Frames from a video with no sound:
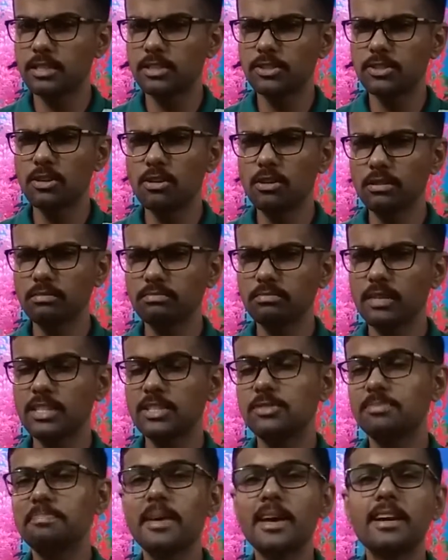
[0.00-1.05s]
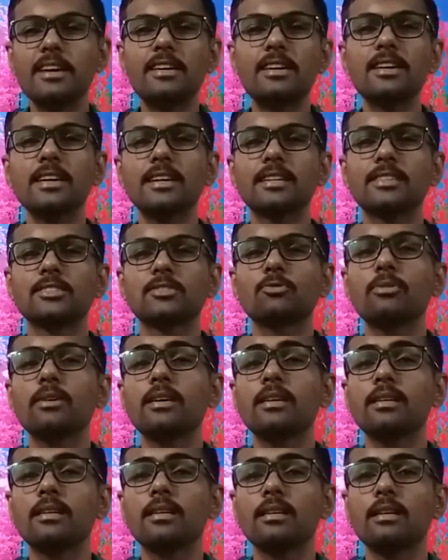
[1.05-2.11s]
So it's better. In
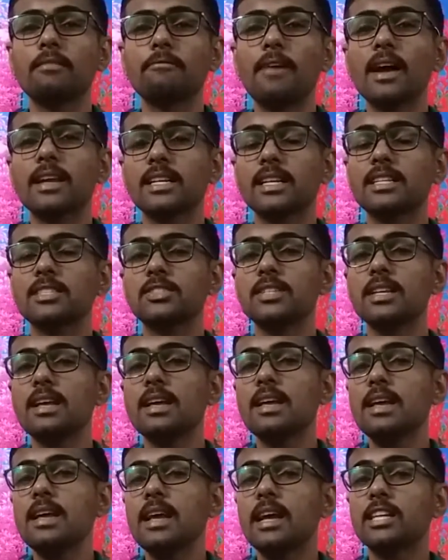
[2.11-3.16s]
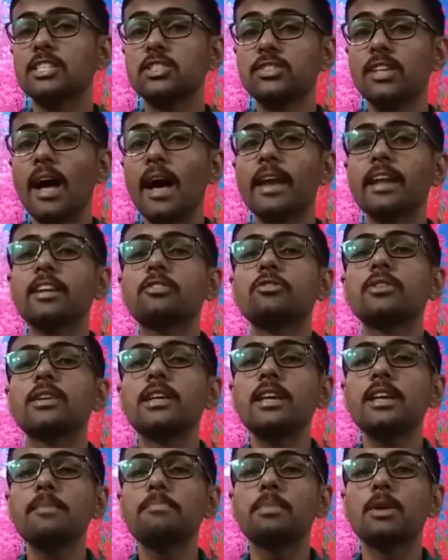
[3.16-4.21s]
fact, it's exciting to
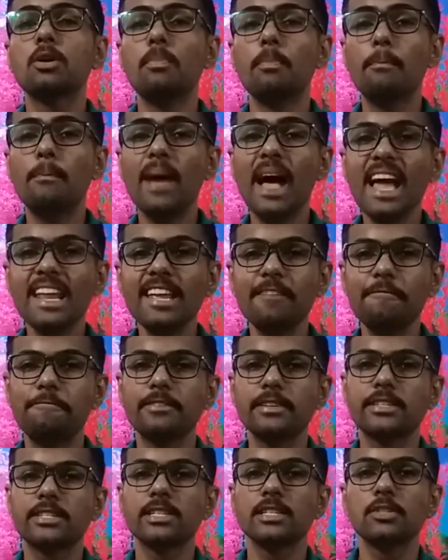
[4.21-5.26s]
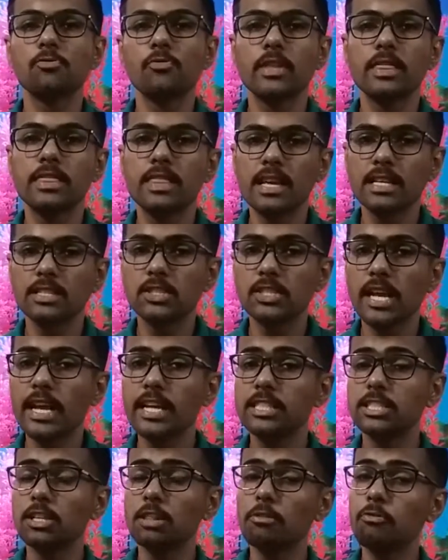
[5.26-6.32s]
keep companion fishes with this
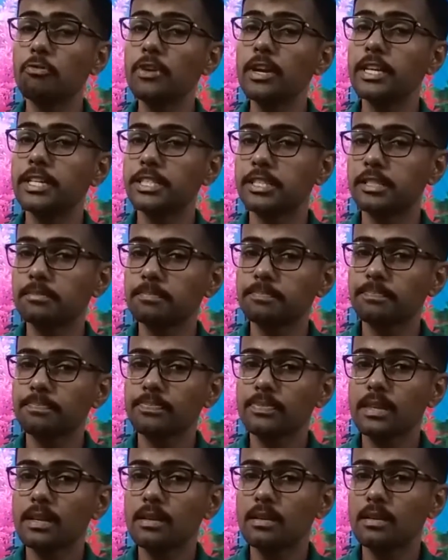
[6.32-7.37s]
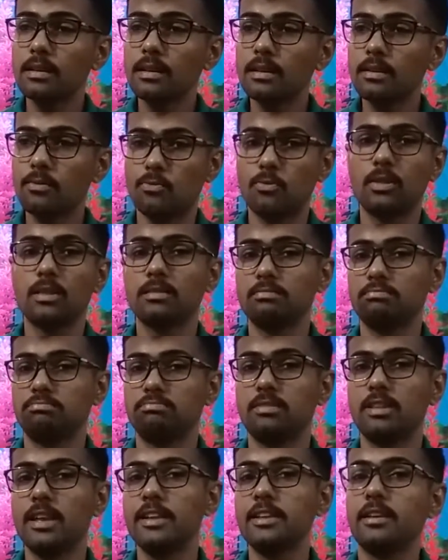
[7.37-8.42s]
angelfish. Well,
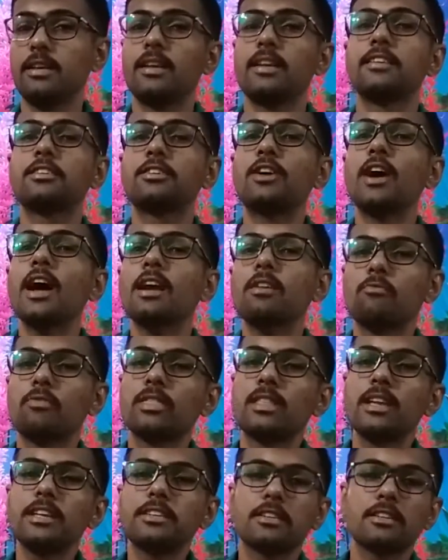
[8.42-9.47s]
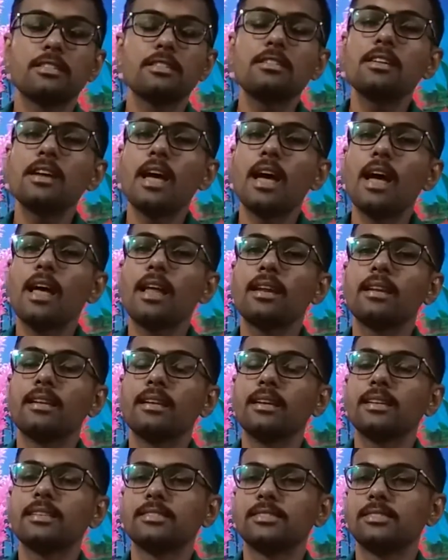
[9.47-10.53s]
they interact with each other, and
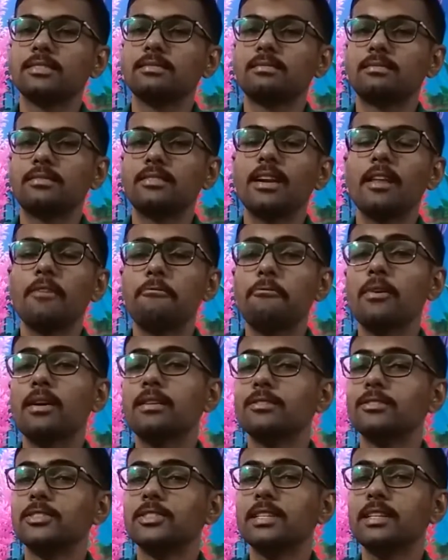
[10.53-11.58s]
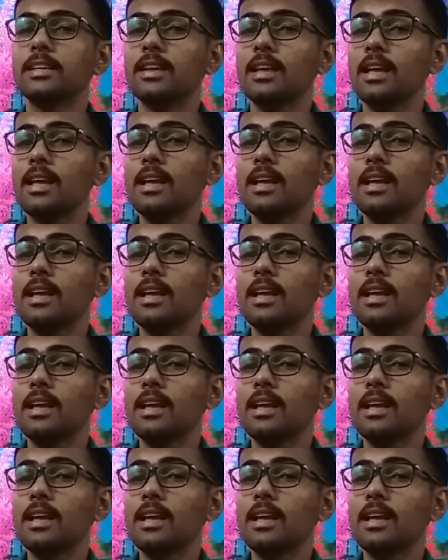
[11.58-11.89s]
it's really fun to see.